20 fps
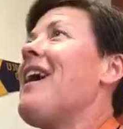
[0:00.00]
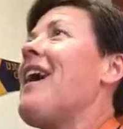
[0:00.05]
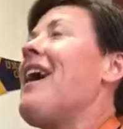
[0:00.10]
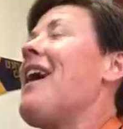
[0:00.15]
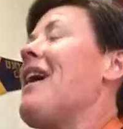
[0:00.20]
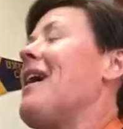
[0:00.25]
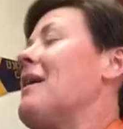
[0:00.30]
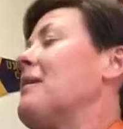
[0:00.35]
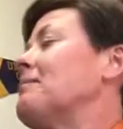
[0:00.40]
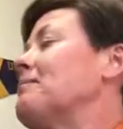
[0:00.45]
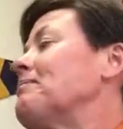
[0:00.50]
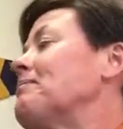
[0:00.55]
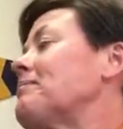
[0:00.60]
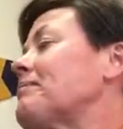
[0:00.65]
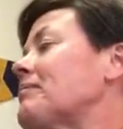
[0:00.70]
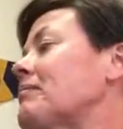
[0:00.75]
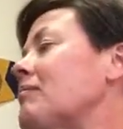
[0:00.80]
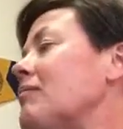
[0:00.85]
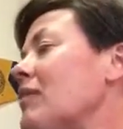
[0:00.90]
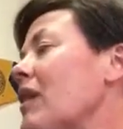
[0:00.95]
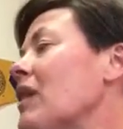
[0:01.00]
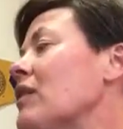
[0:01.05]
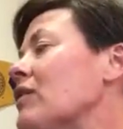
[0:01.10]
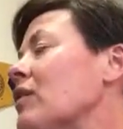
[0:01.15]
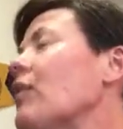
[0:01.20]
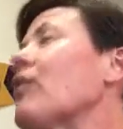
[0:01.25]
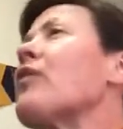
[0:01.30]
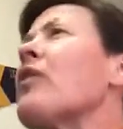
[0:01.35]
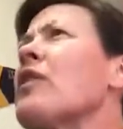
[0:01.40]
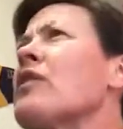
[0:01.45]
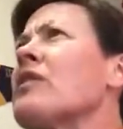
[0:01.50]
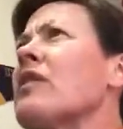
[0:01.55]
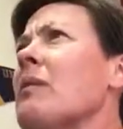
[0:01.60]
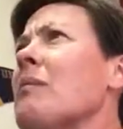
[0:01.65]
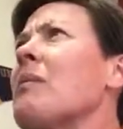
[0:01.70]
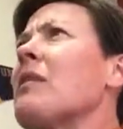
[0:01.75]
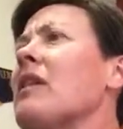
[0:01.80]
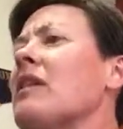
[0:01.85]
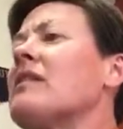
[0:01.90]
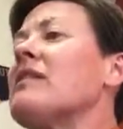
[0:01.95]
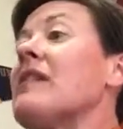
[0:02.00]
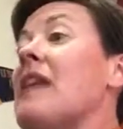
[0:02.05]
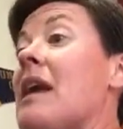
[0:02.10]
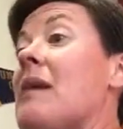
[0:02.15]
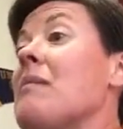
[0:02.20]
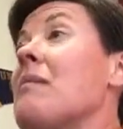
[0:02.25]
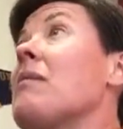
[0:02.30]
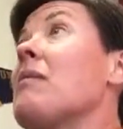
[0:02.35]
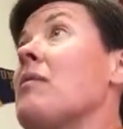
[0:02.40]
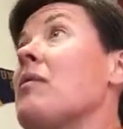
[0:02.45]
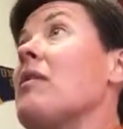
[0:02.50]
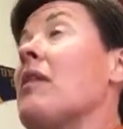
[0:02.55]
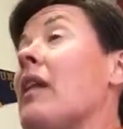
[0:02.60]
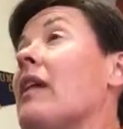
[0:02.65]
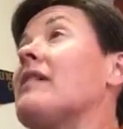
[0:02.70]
So first, let's name